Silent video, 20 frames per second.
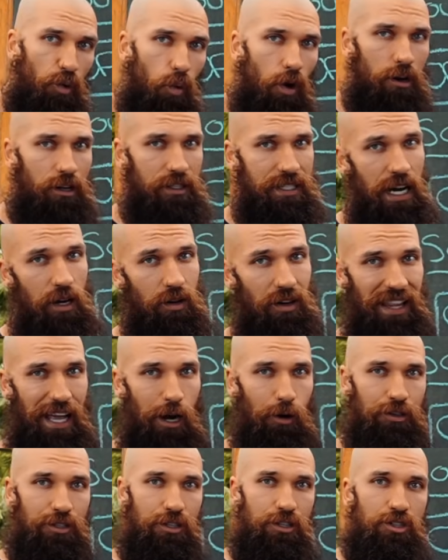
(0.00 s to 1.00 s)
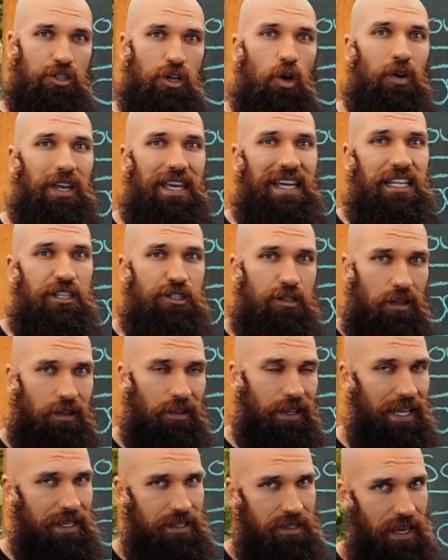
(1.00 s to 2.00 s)
the water down and allow it to soak into the
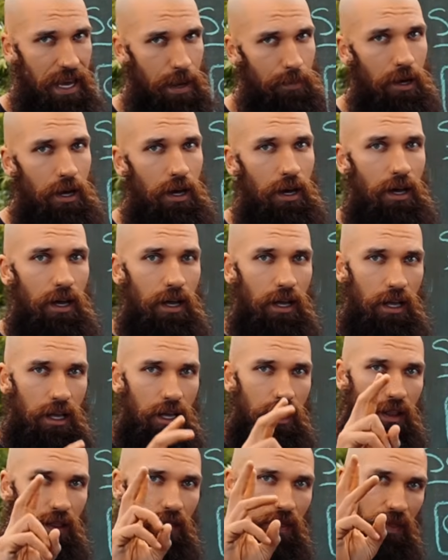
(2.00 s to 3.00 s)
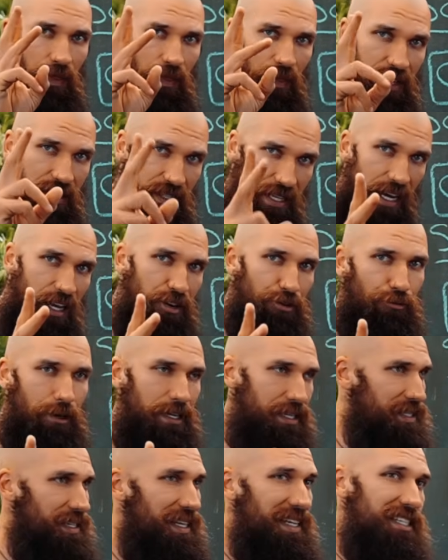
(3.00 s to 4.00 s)
landscape. The second
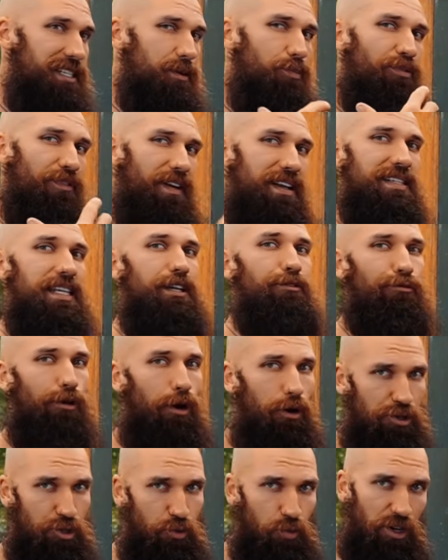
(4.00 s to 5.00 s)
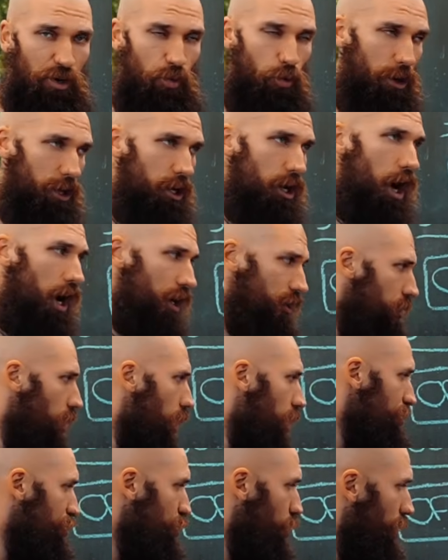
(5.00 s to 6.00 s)
reason is to prevent erosion. When you're working on
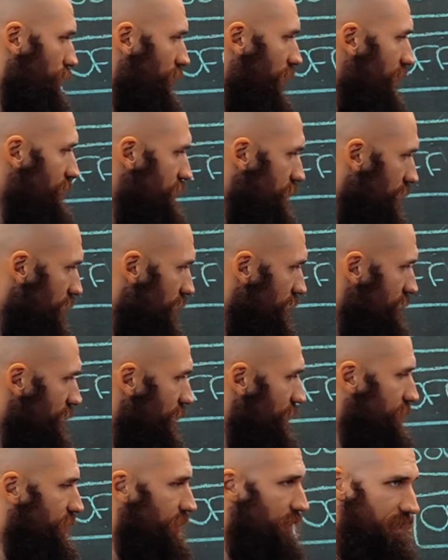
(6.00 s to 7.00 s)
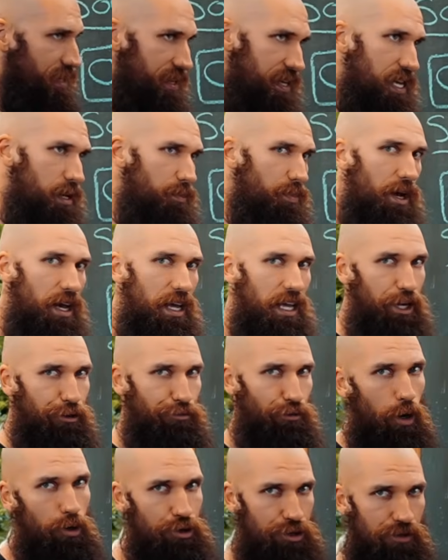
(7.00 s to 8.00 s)
contour, the idea is that it's going to keep
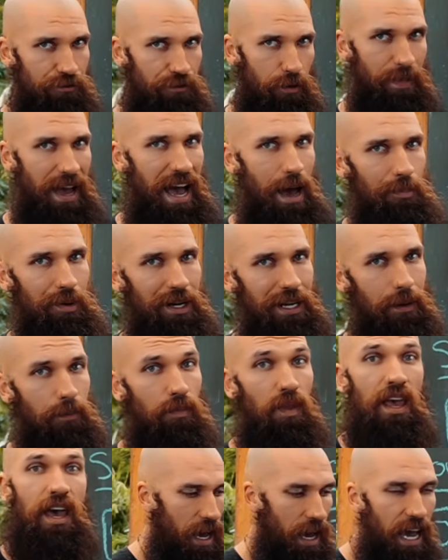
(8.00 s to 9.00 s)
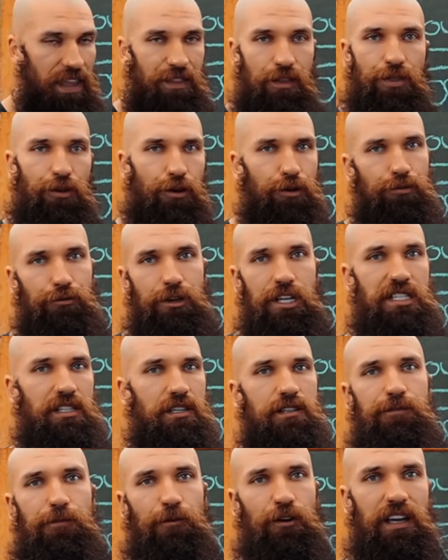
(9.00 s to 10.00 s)
erosion from happening. And the third reason
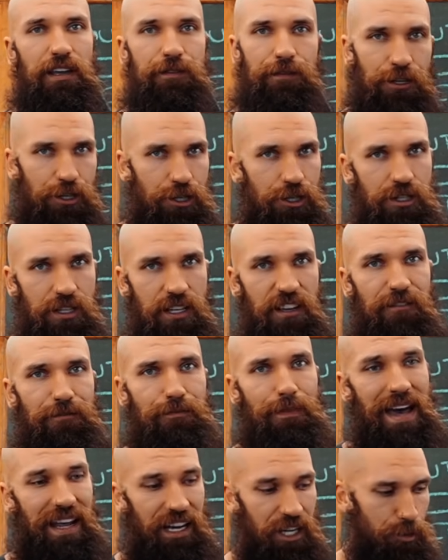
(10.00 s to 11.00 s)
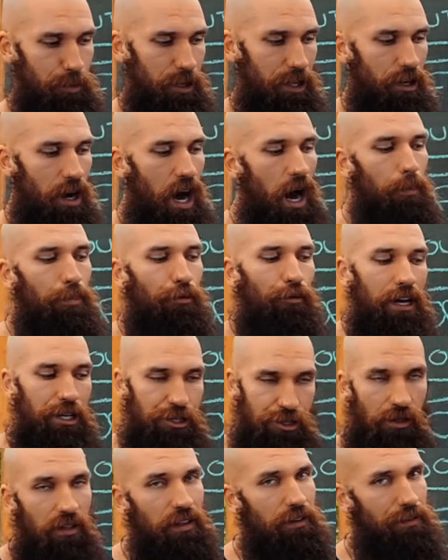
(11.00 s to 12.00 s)
is for efficiency of management, operational